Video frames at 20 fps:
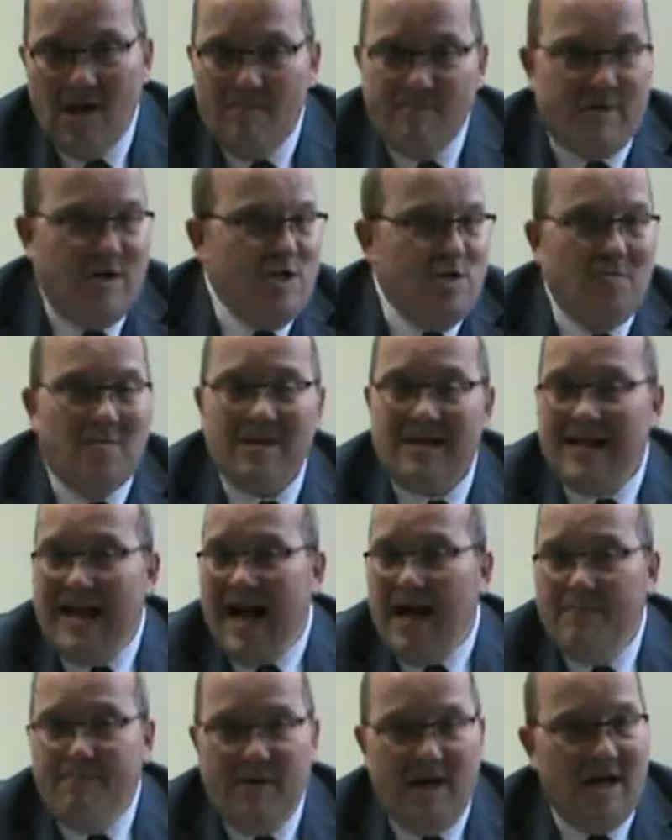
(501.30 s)
but you will
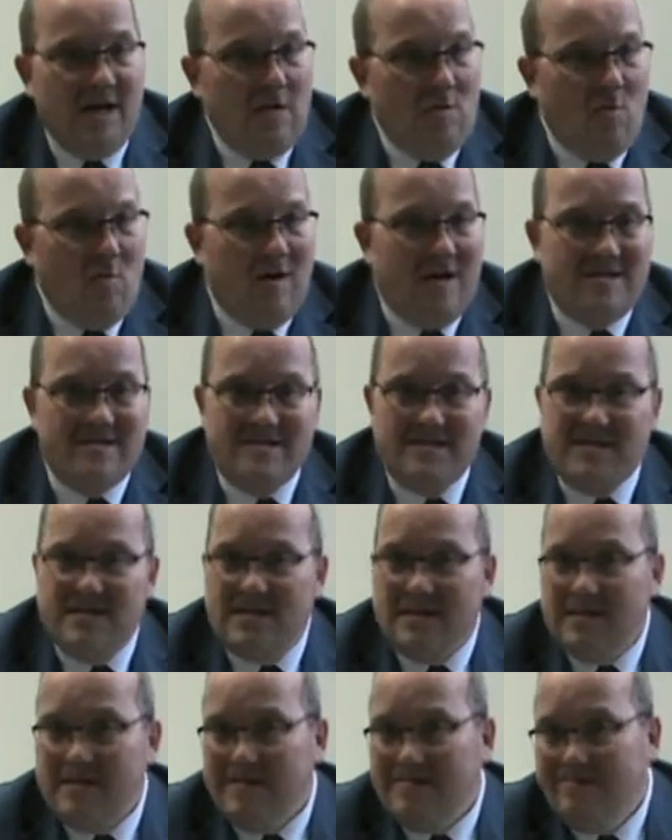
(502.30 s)
not be in court
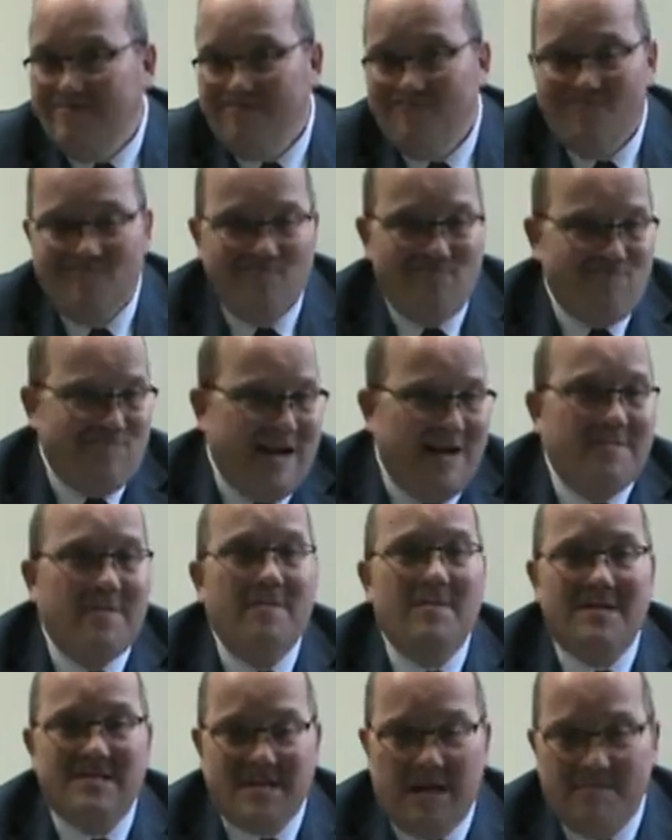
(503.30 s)
until
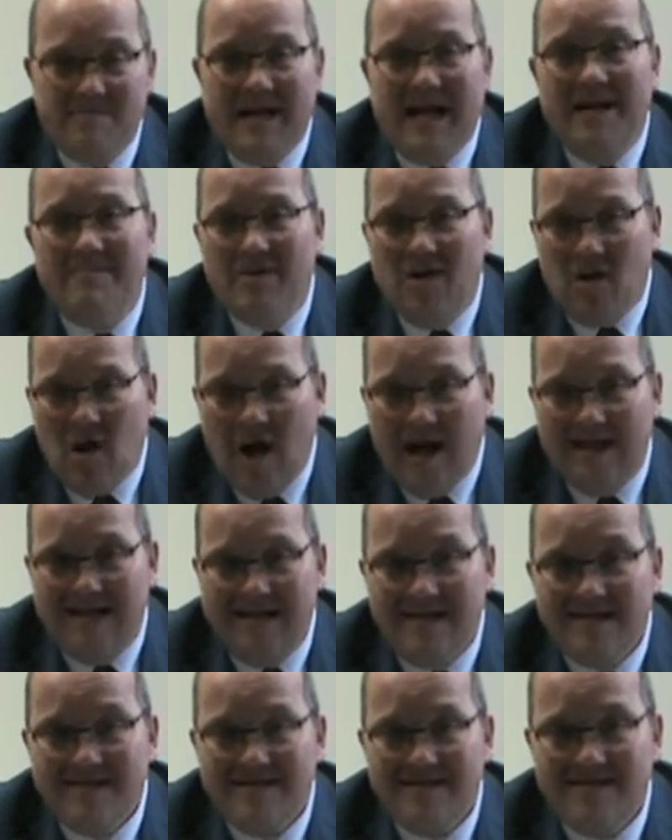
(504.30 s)
probably sometime in
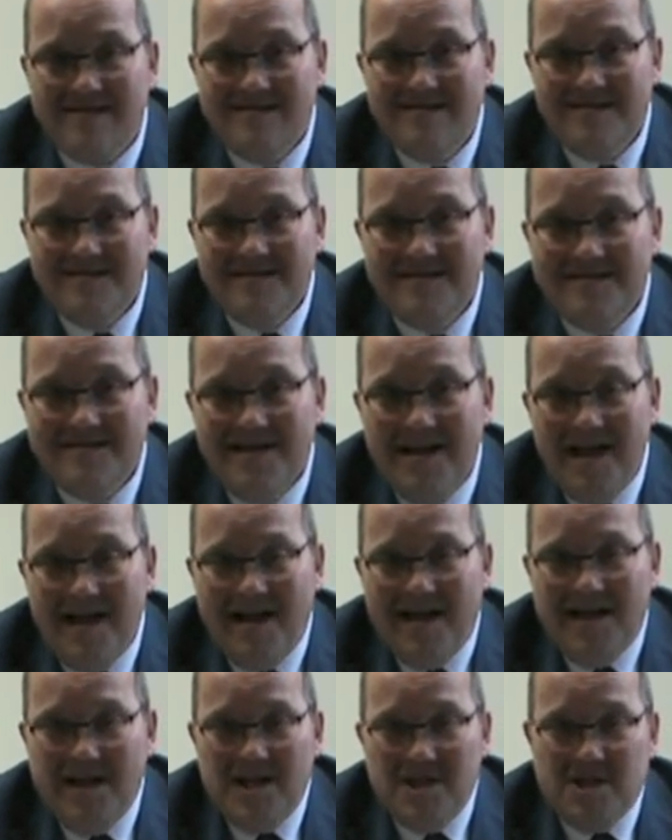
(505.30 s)
August.
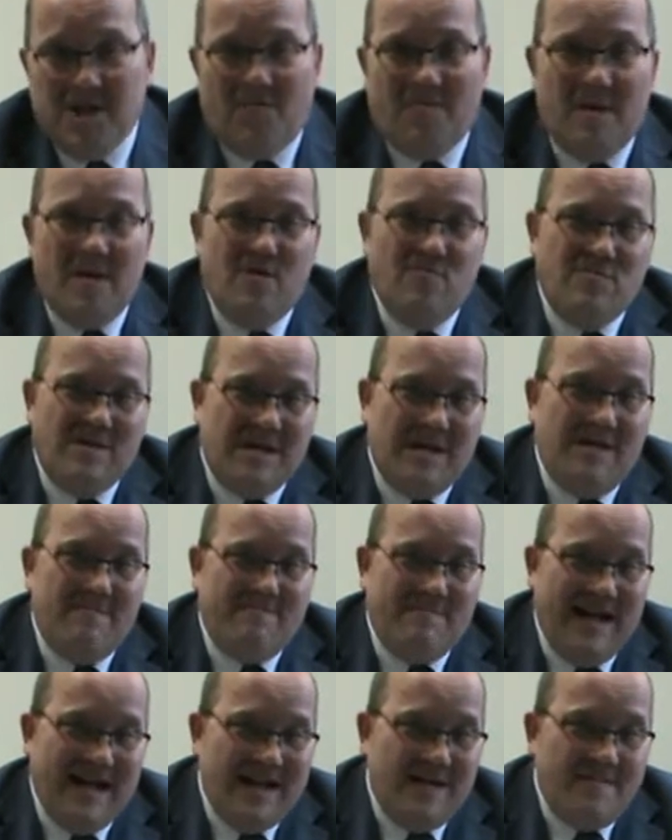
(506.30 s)
So will it really
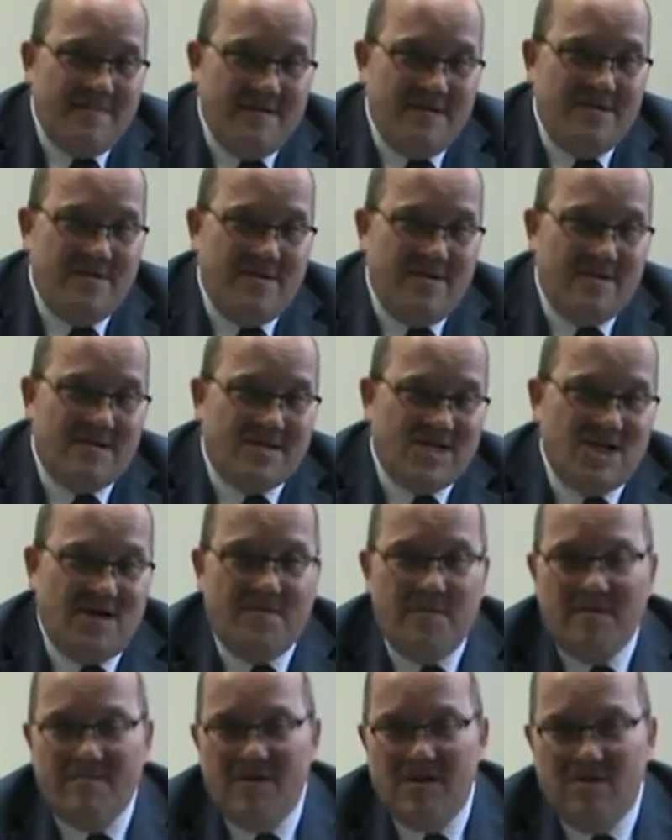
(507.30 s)
benefit you to
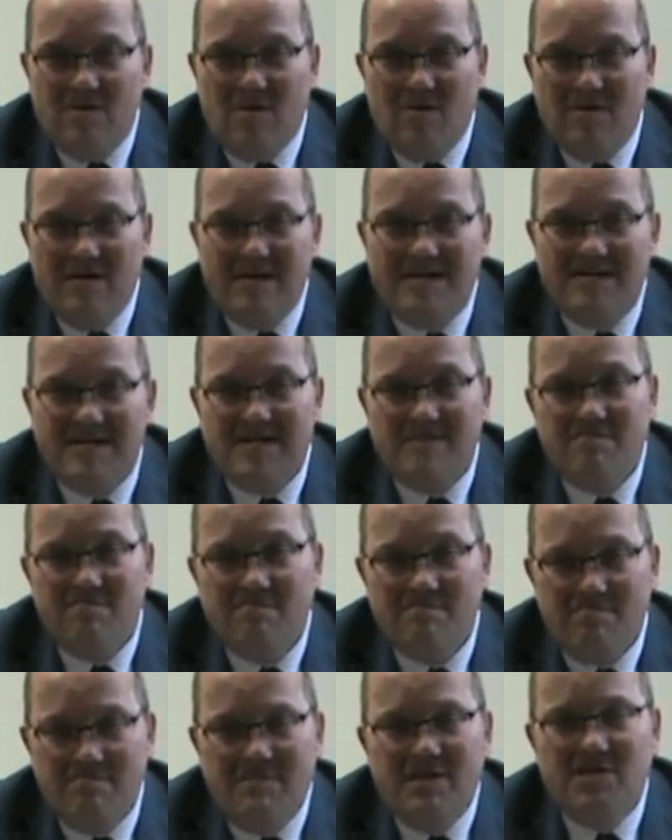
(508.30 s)
serve them a notice?
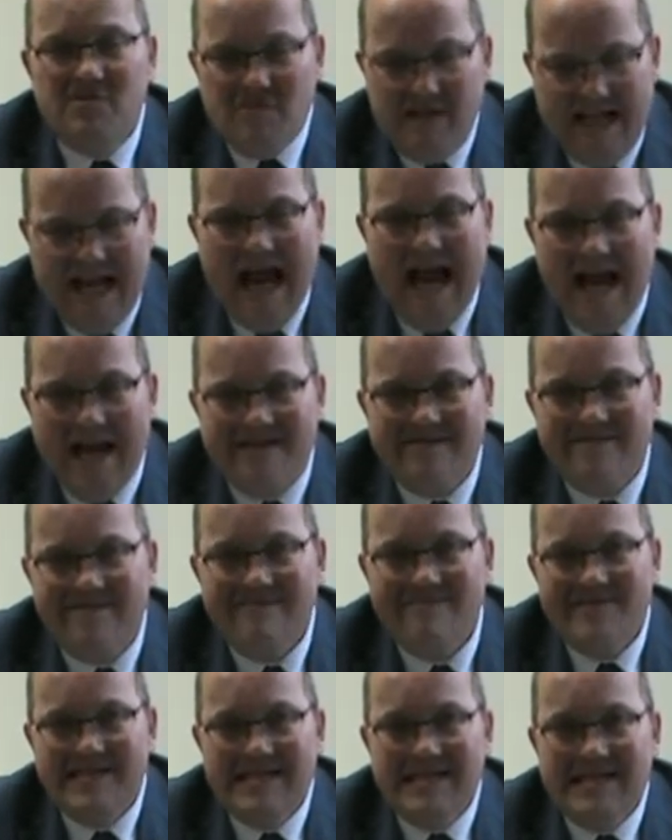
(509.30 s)
You
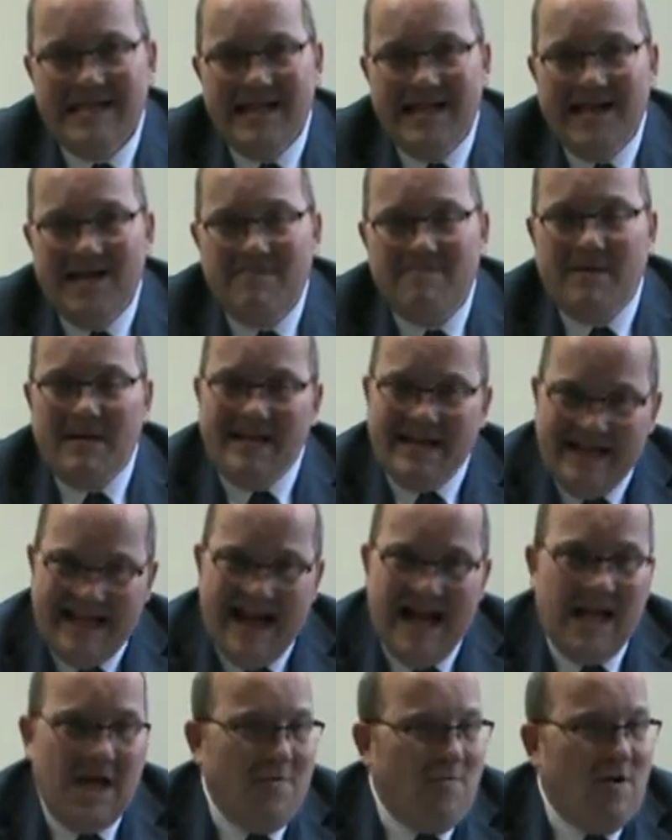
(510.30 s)
can, but
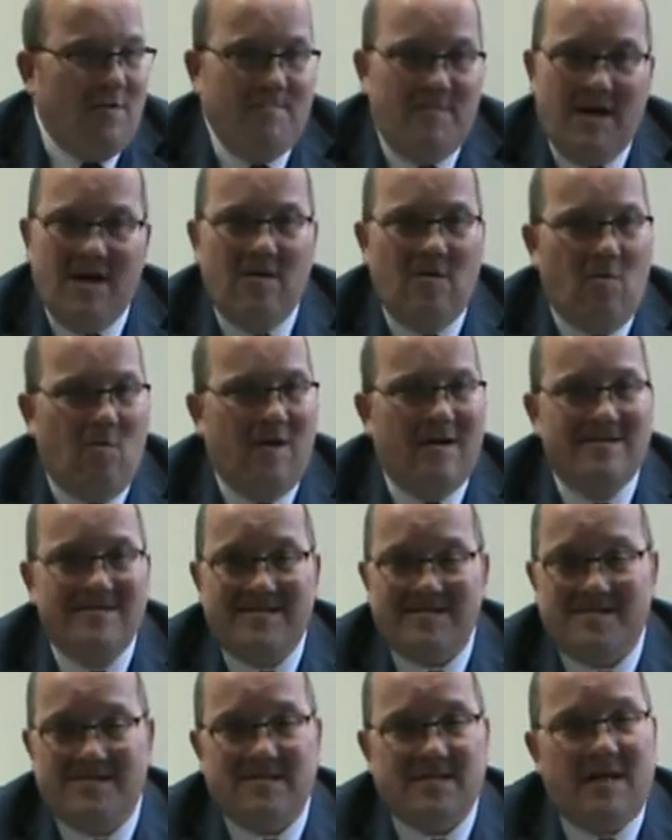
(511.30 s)
again, you won't be in court
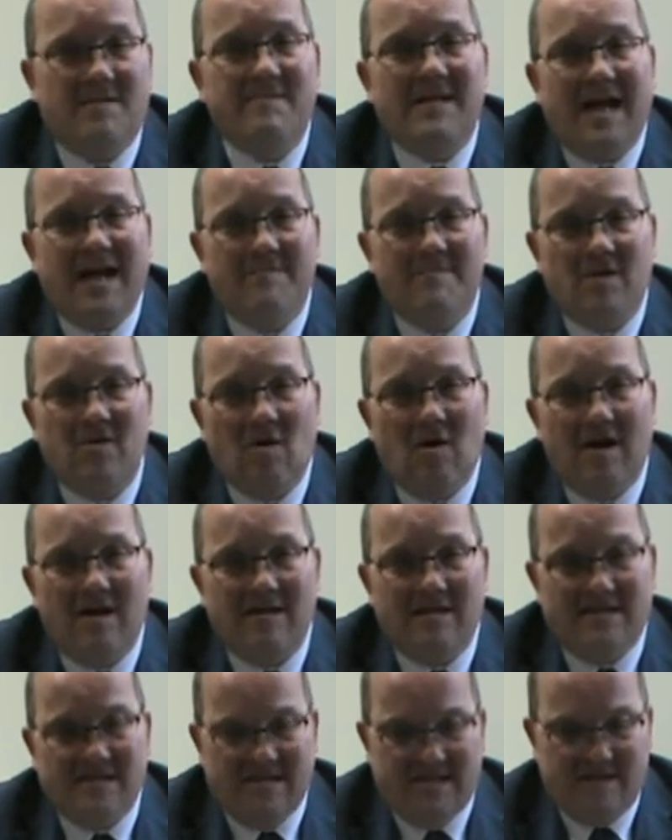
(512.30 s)
until sometime in
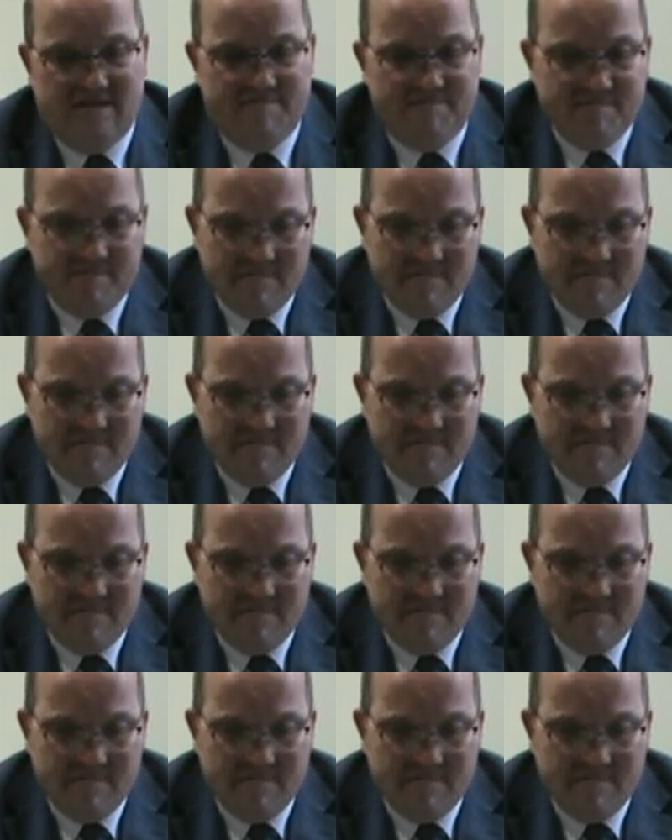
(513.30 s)
August.